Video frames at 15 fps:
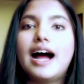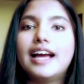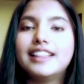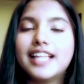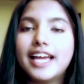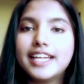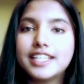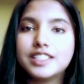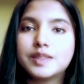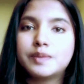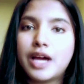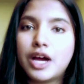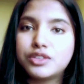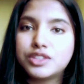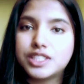I like its
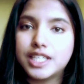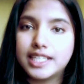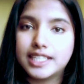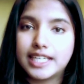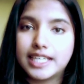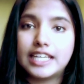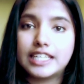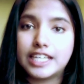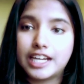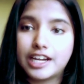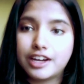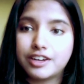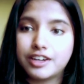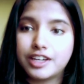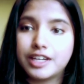mounting and
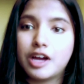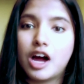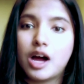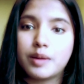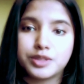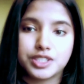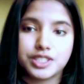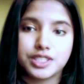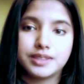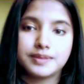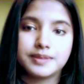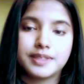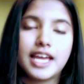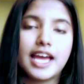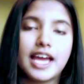carry
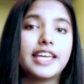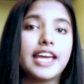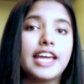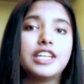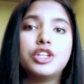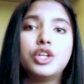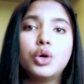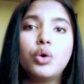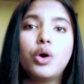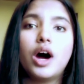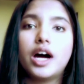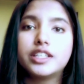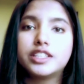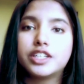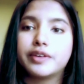option. Again,
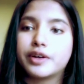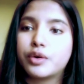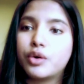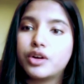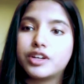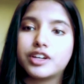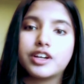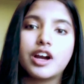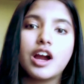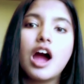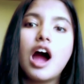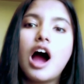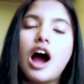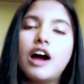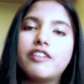no other recorder
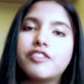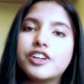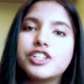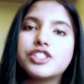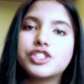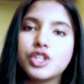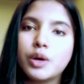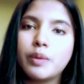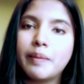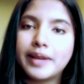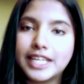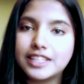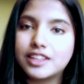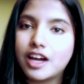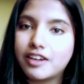offers so
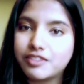many